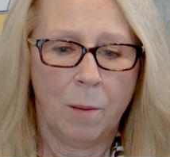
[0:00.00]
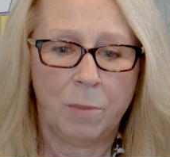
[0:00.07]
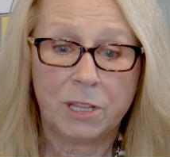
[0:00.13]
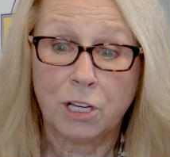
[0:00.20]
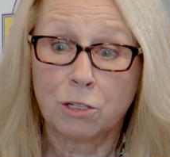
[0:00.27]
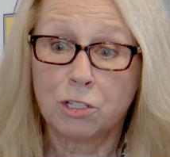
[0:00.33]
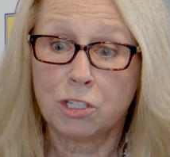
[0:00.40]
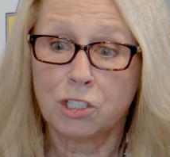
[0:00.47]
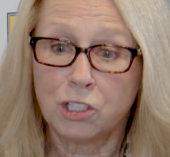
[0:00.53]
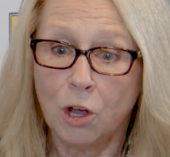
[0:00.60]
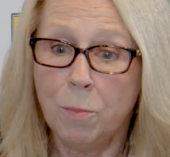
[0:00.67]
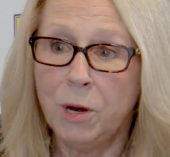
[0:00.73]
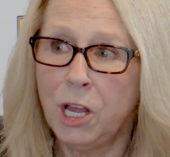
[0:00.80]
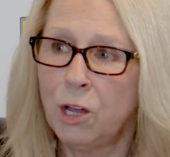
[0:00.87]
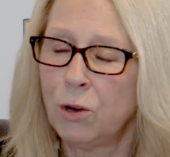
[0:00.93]
But there's
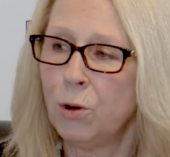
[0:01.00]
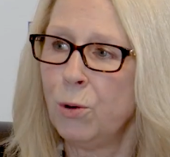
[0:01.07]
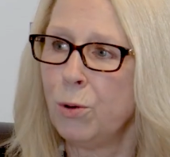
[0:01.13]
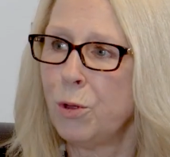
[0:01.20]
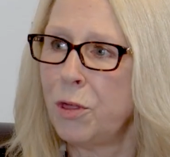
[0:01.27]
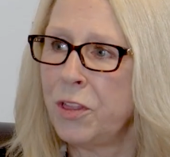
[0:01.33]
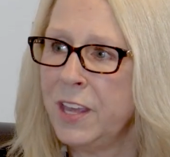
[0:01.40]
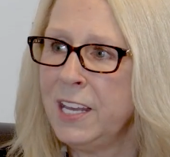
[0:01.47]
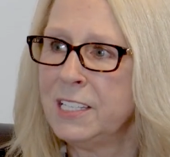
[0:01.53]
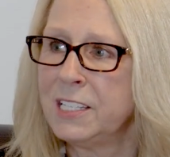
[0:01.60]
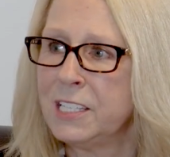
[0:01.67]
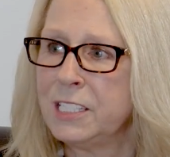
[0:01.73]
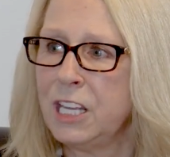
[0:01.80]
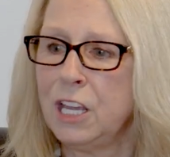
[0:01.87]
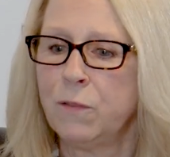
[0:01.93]
so many cool things
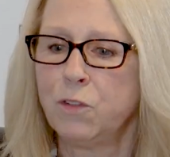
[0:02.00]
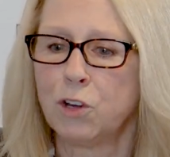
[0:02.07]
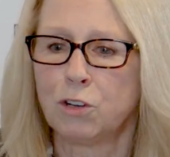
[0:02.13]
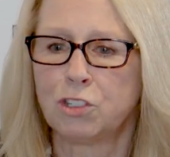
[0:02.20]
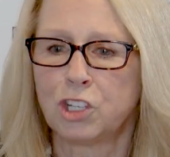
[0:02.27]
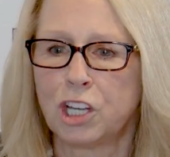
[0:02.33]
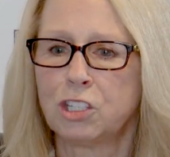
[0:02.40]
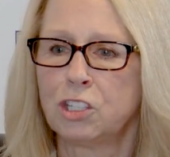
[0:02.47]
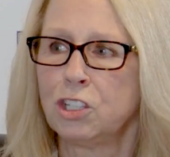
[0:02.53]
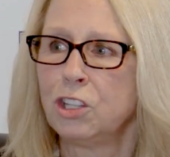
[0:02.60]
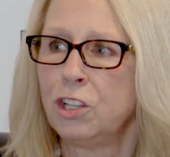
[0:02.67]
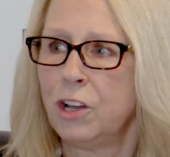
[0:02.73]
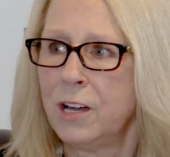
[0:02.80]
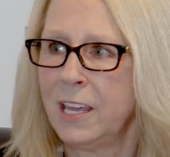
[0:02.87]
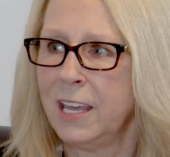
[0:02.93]
to see if you're just
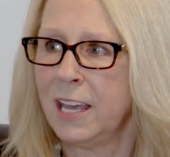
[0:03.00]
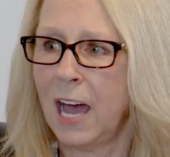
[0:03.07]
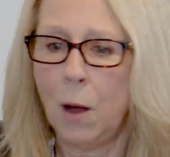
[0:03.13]
looking.